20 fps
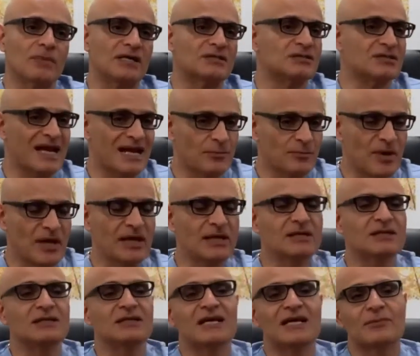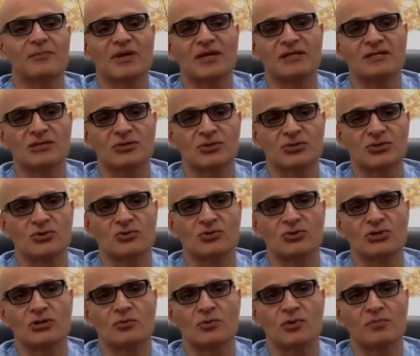neck pain, and the neck pain is
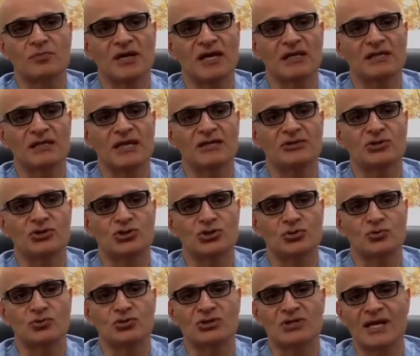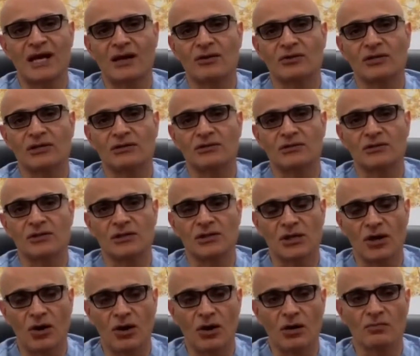associated with pain that shoots down into the
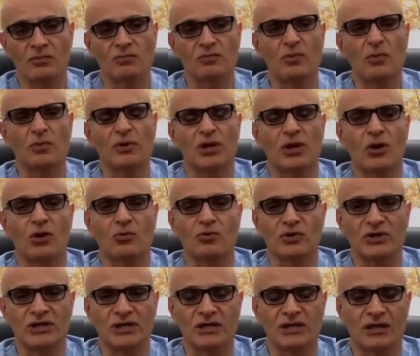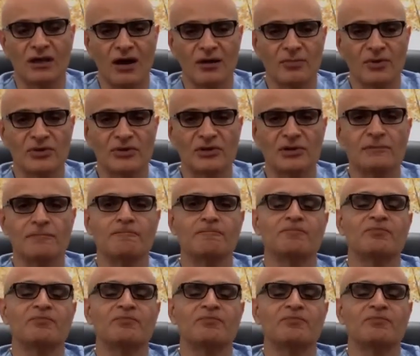arm, what we call radiculopathy,